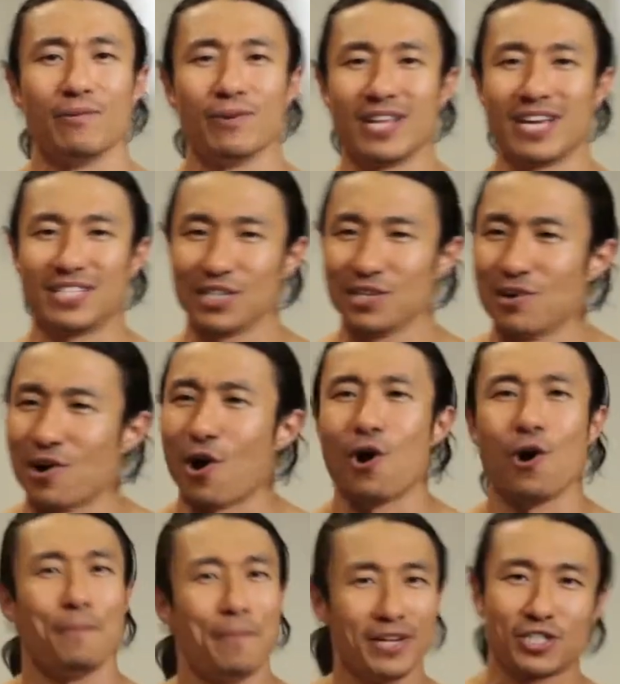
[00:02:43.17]
What they do?
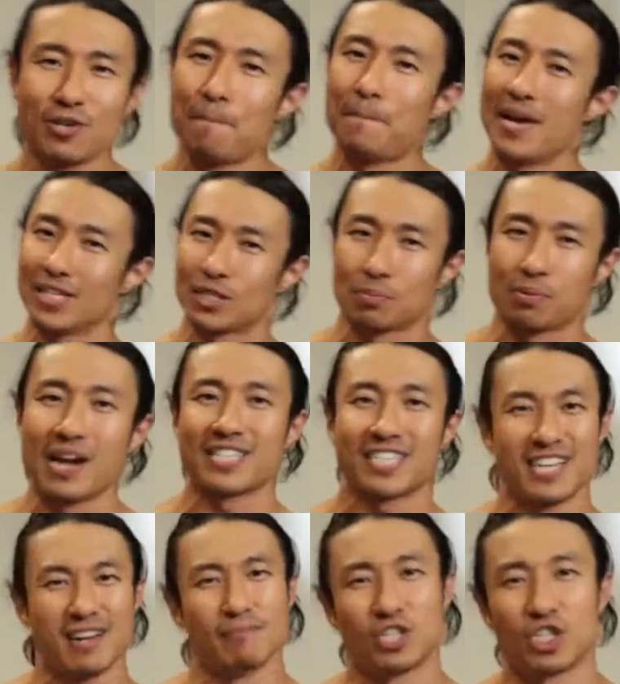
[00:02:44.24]
Whole bunch of bench press
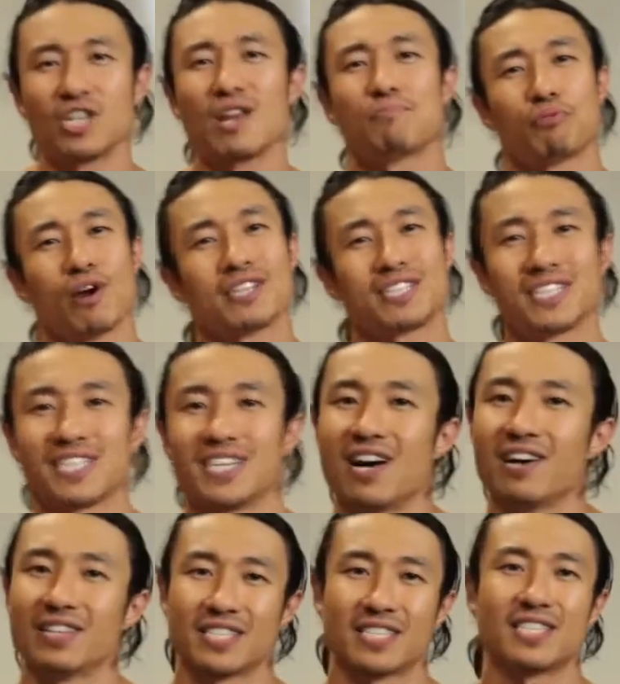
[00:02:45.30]
and the machine presses and
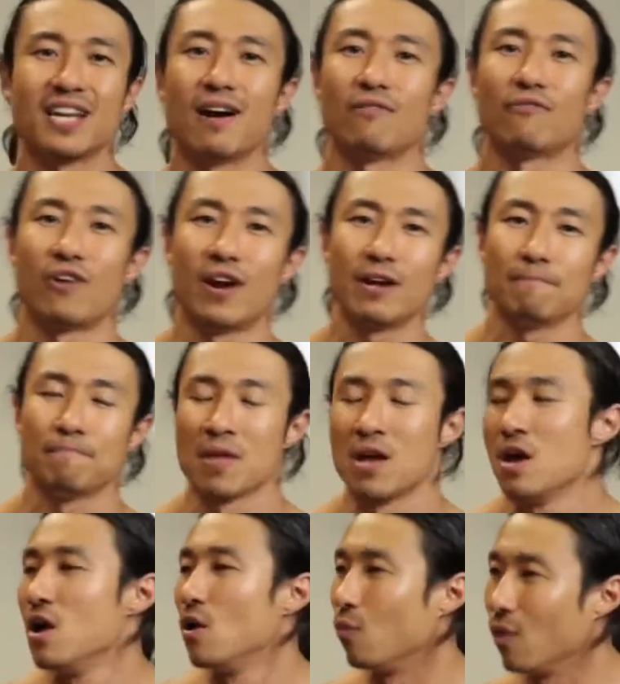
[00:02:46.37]
all this stuff, right?
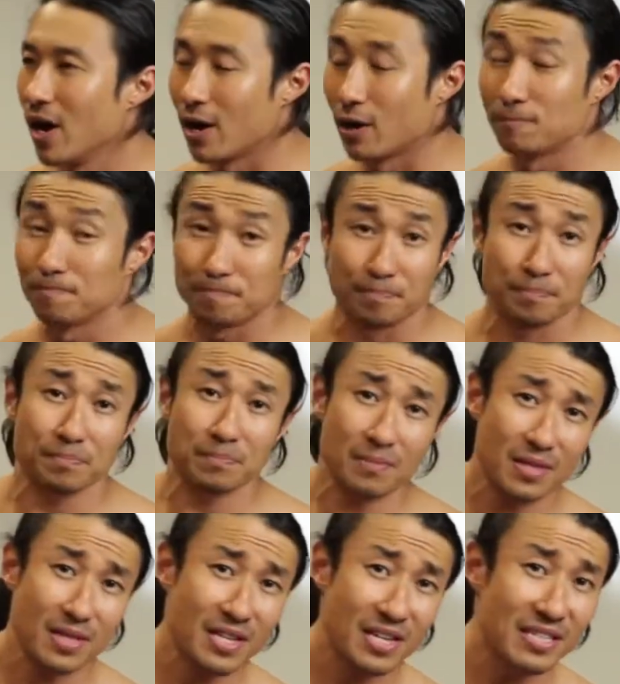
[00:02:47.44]
Well,
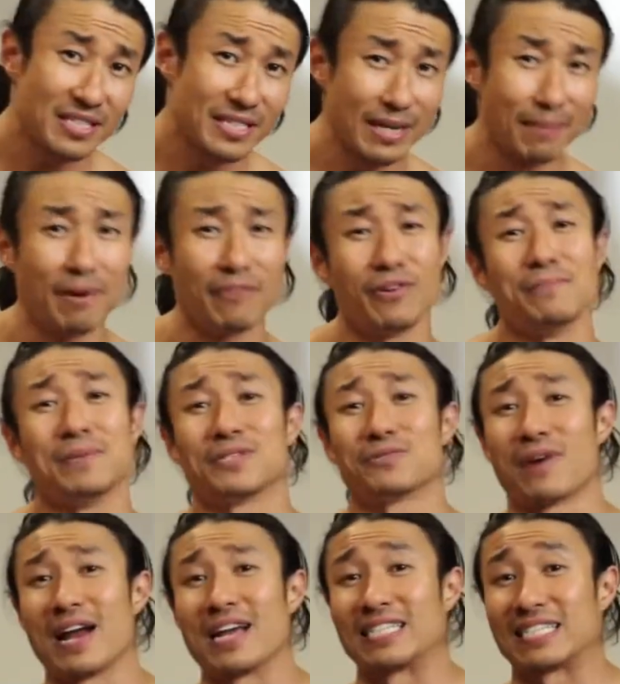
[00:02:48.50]
some of them is
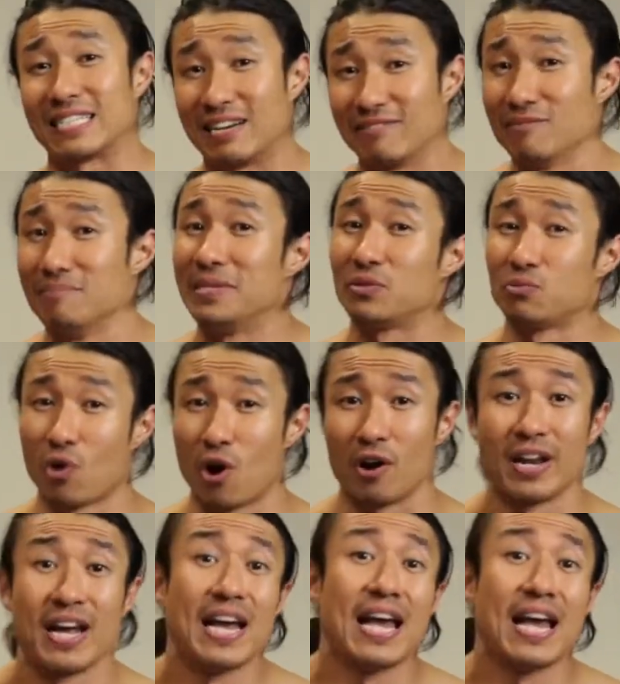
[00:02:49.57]
right and some of them is wrong.